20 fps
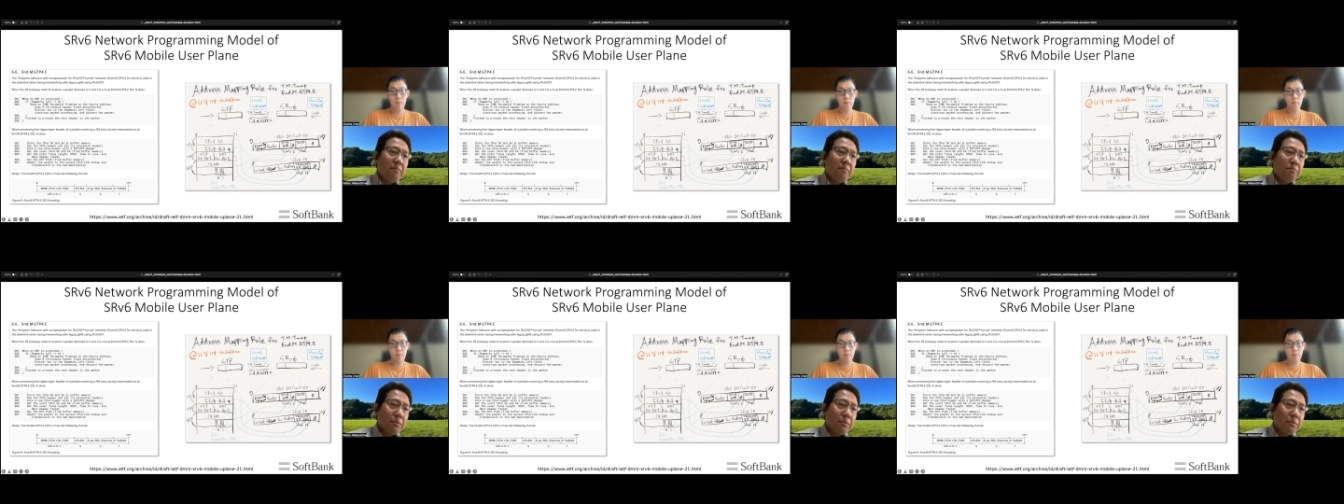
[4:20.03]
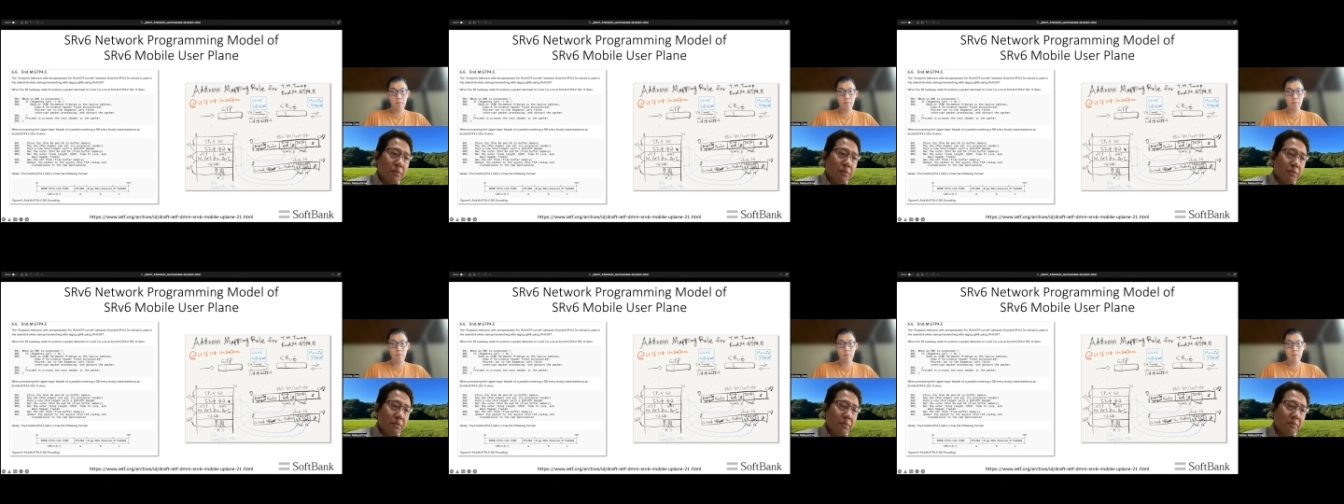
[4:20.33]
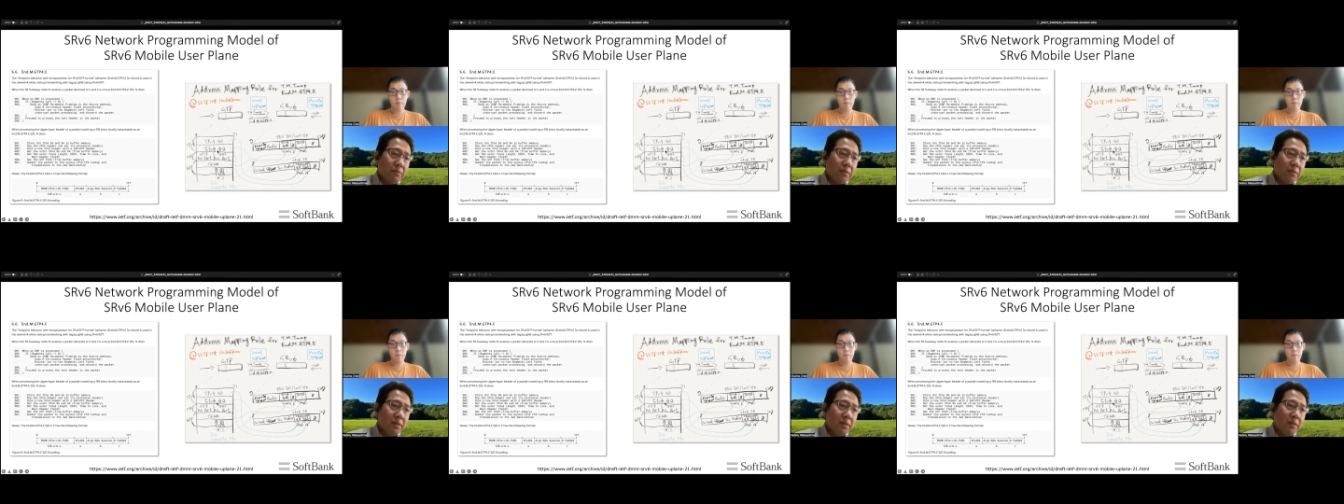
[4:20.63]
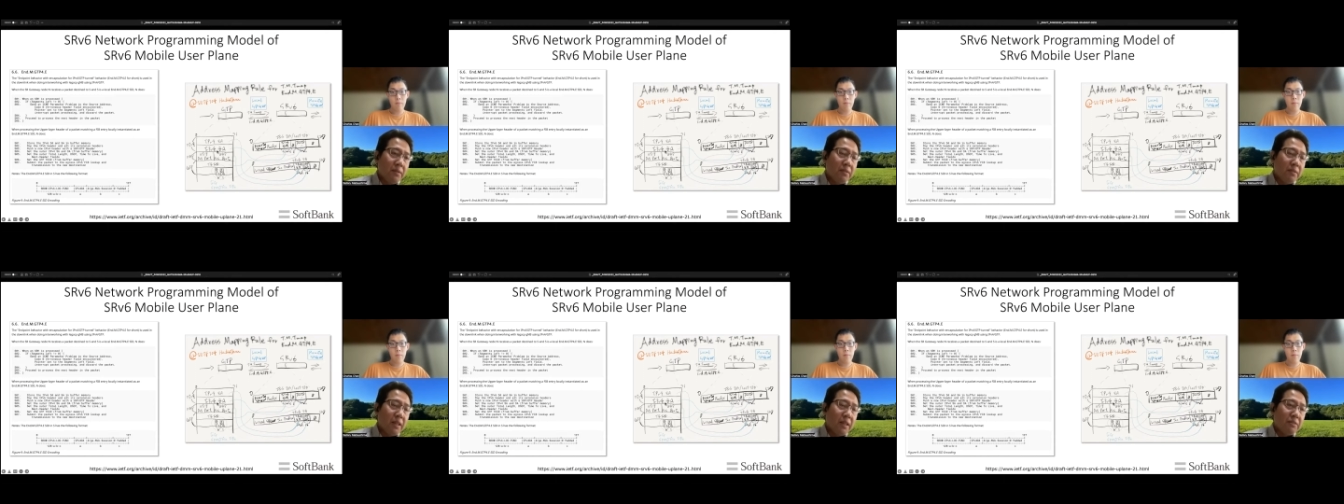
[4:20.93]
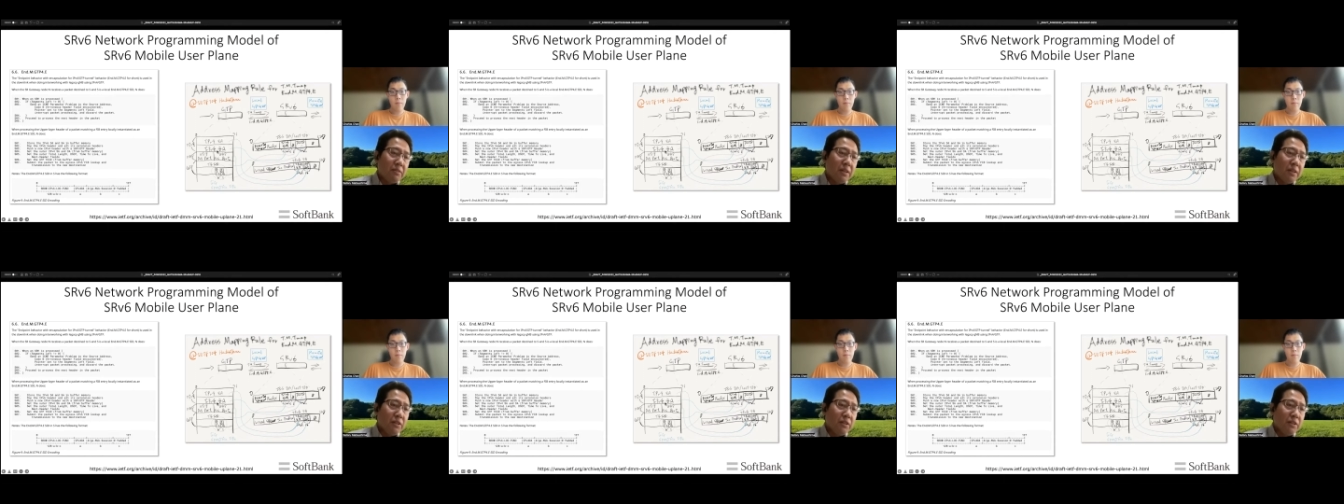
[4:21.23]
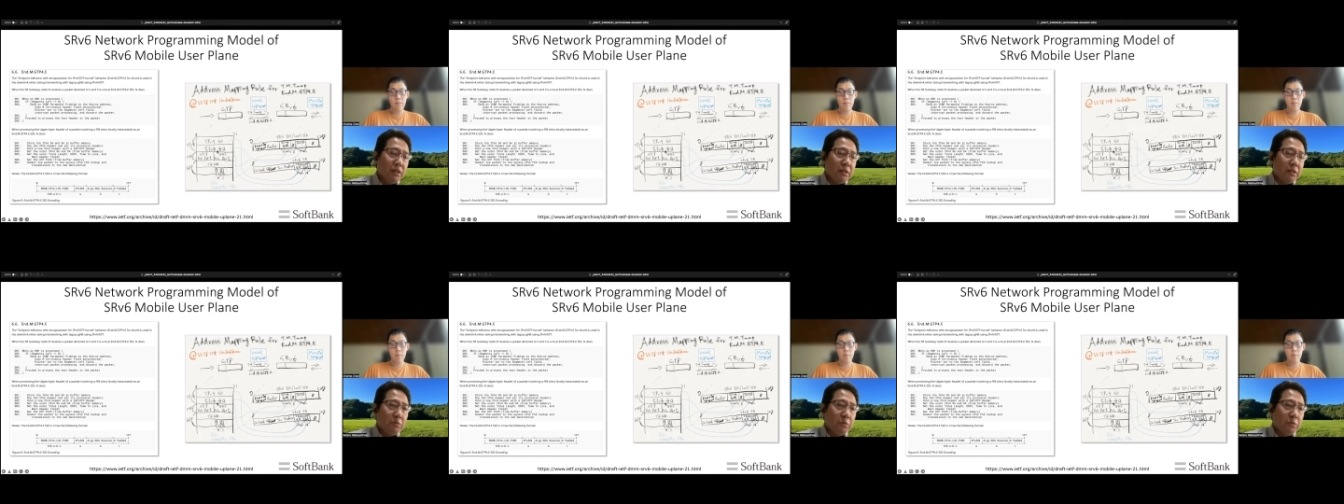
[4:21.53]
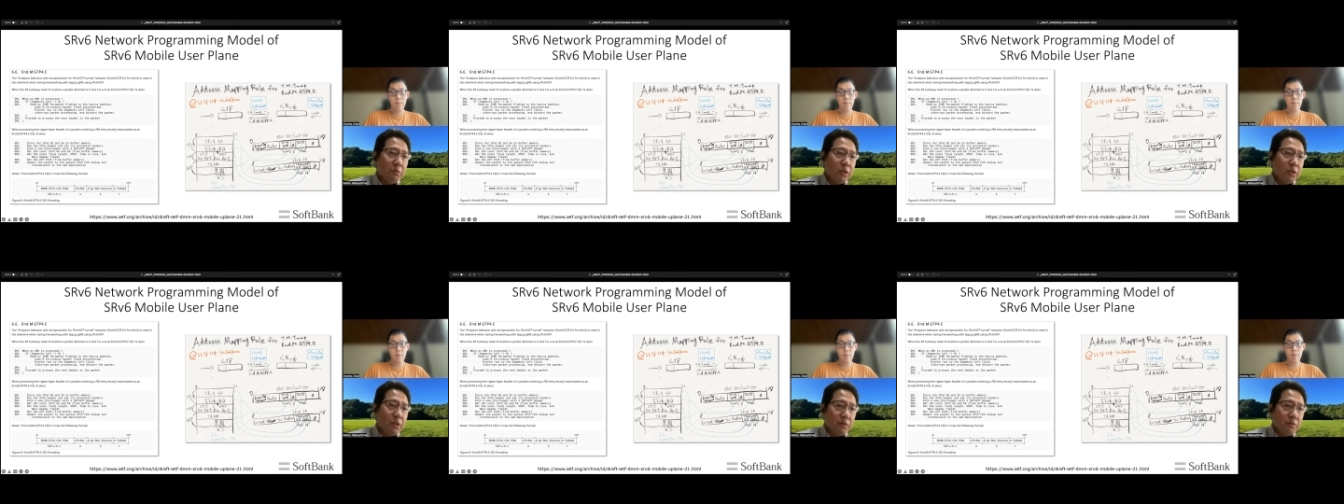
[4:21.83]
put that header
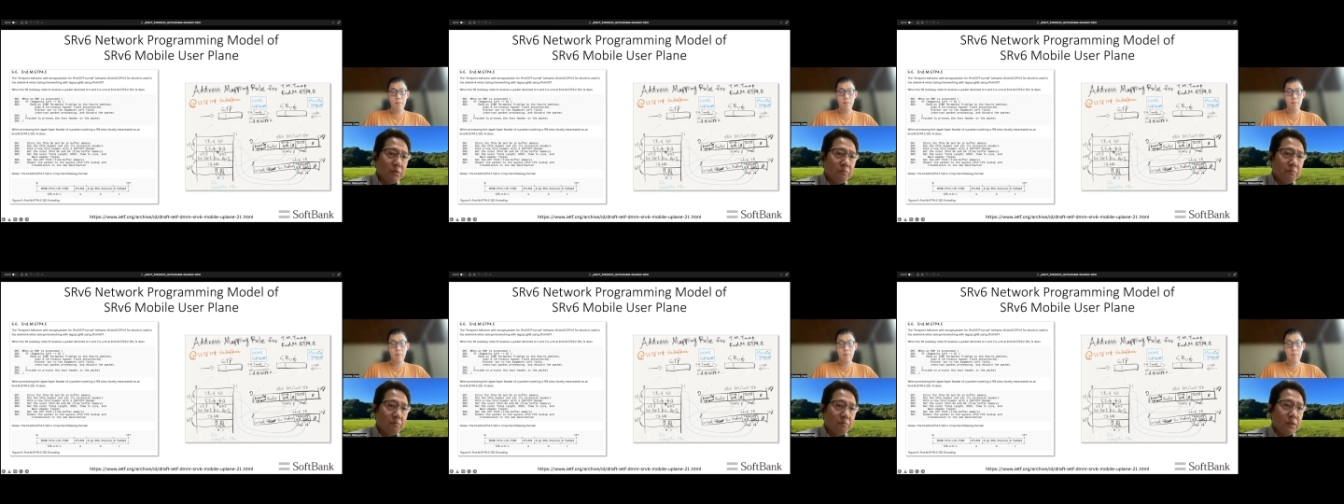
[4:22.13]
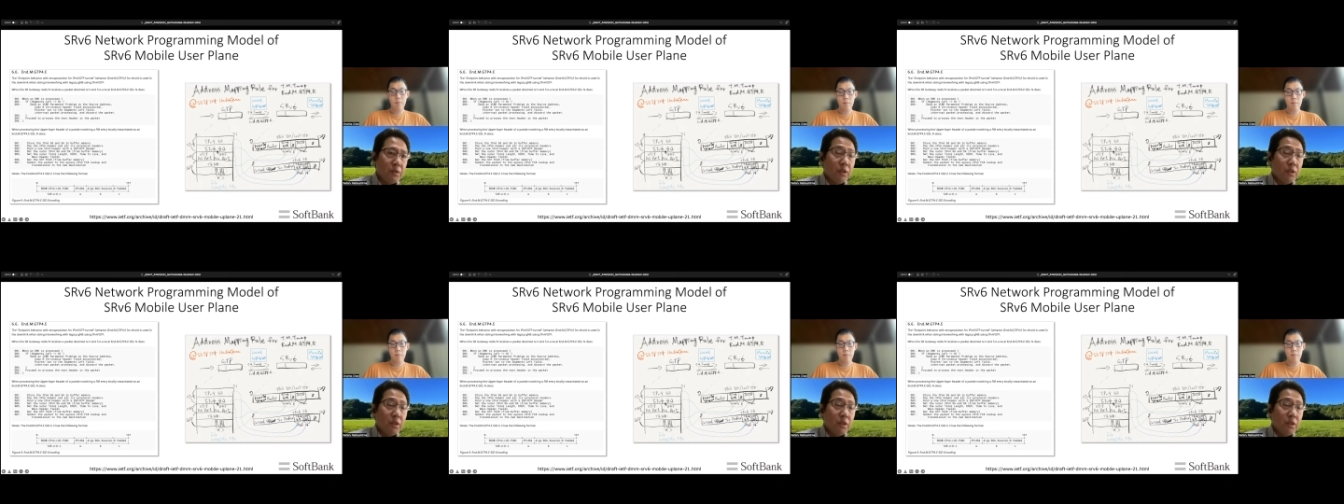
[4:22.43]
information